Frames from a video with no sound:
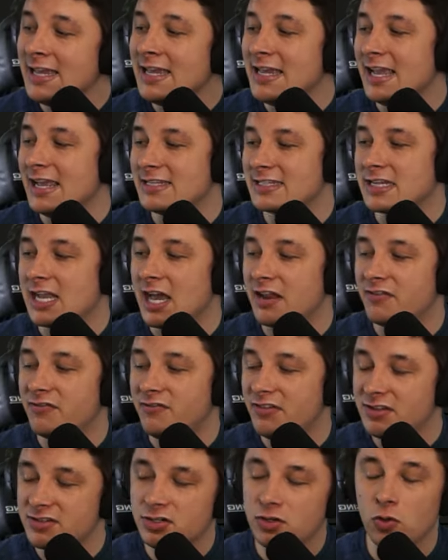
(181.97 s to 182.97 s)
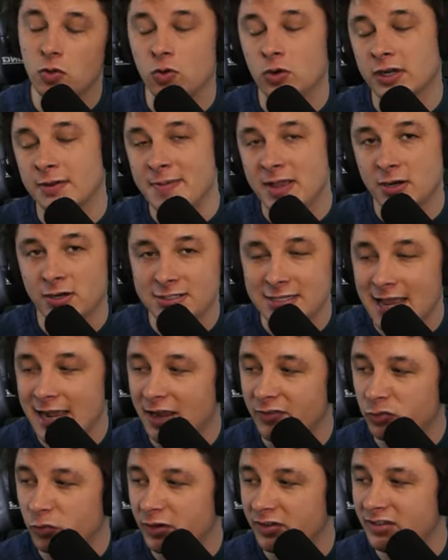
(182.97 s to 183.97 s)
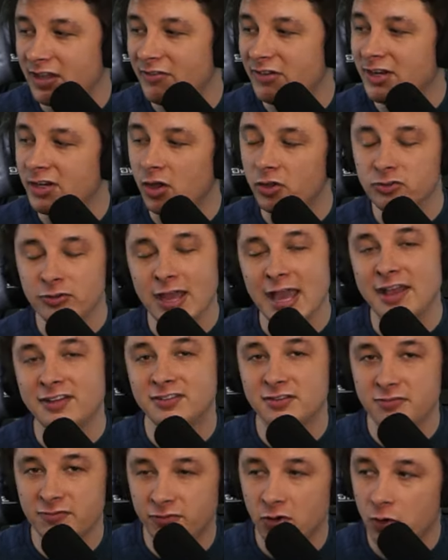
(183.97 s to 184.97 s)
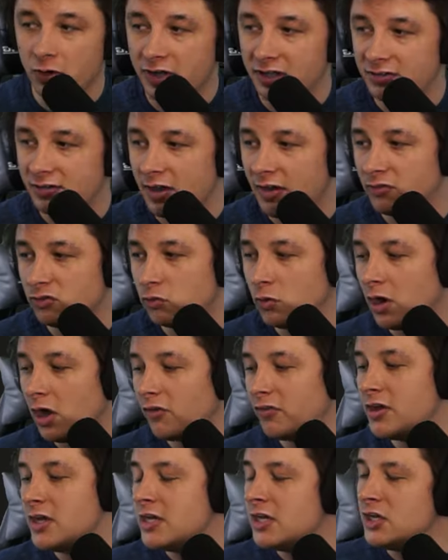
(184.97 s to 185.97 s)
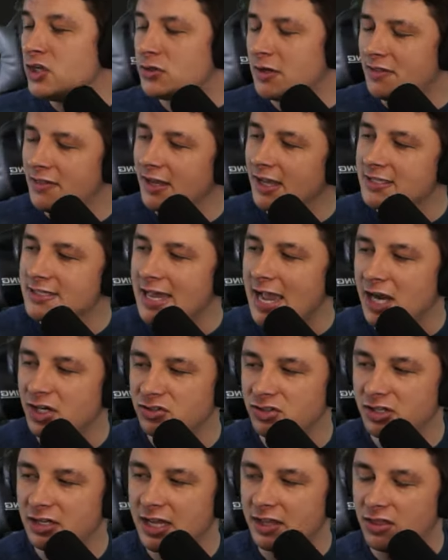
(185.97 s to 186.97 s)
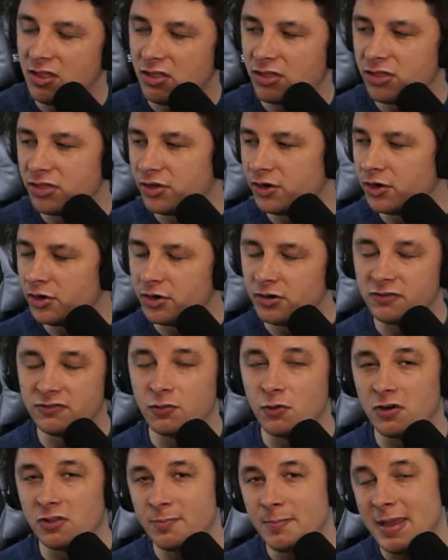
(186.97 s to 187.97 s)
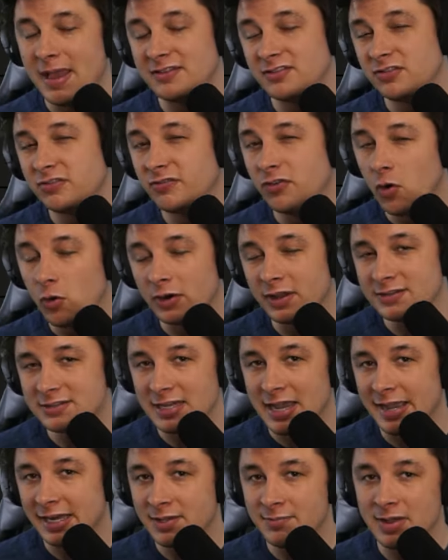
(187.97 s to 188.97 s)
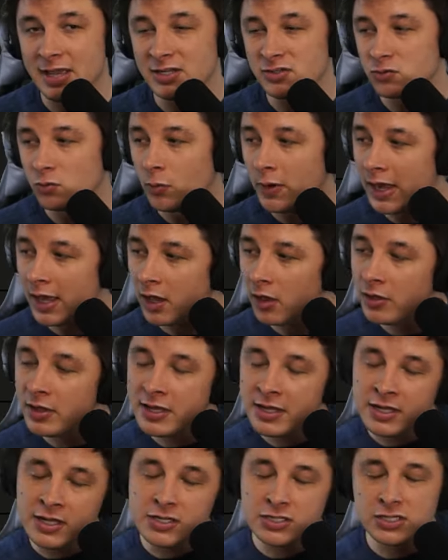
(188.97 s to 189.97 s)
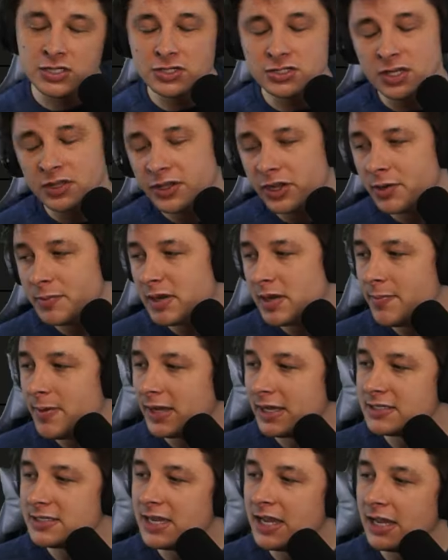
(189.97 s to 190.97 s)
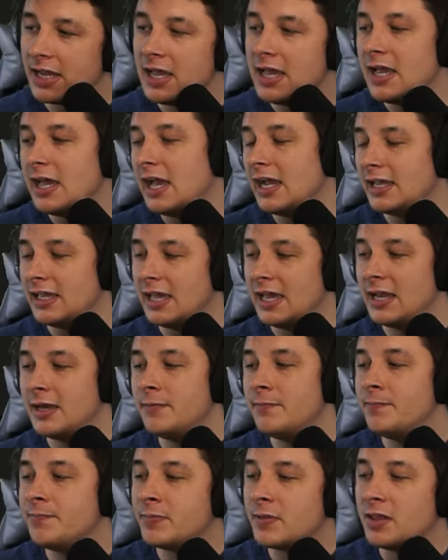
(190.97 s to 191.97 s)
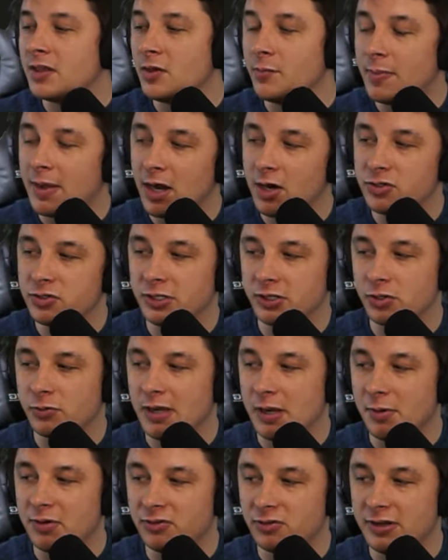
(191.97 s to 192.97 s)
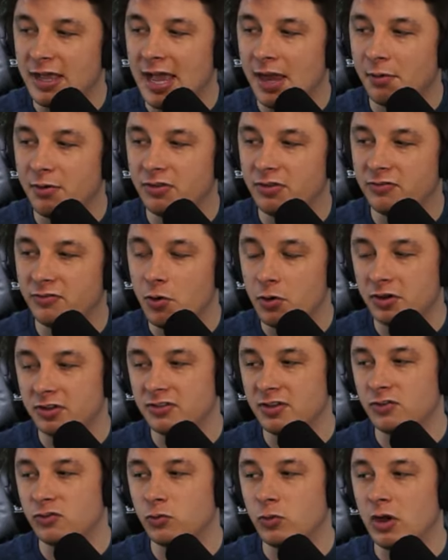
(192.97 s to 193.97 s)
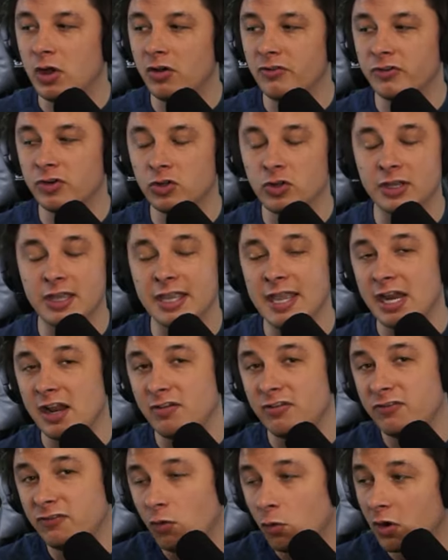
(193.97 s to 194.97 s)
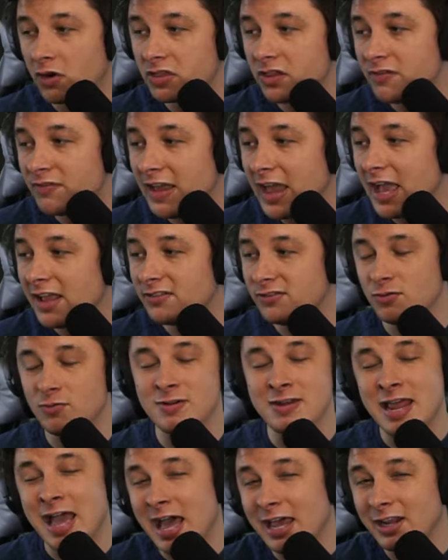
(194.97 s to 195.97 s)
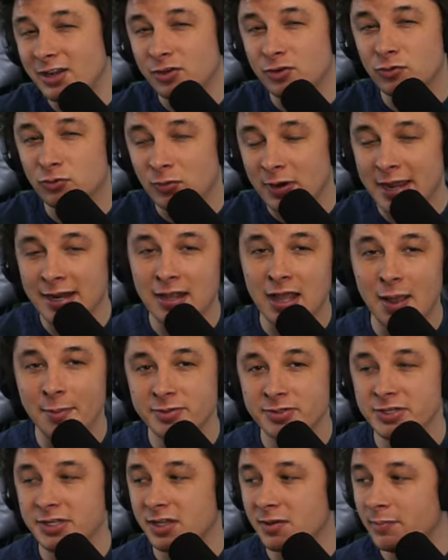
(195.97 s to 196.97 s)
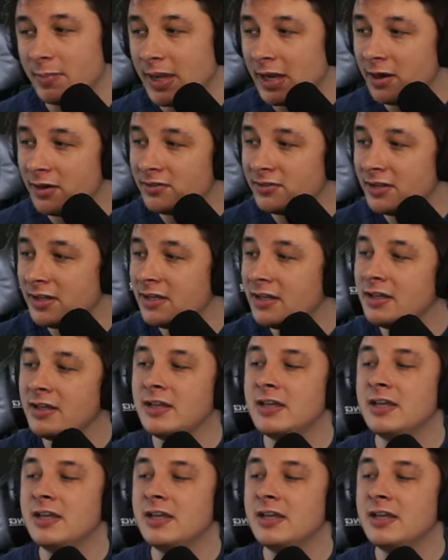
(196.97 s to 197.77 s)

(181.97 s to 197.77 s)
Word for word: It's got physical or commander attack of 27. It also has some focus of 12. But I think it's actually like the third or fourth best focus item as well. So there's a little bit of pick and take. Again, compared to like the Grey Wizard Hat with the focus of 12, you're looking at a fourth of that. So not a great option in comparison.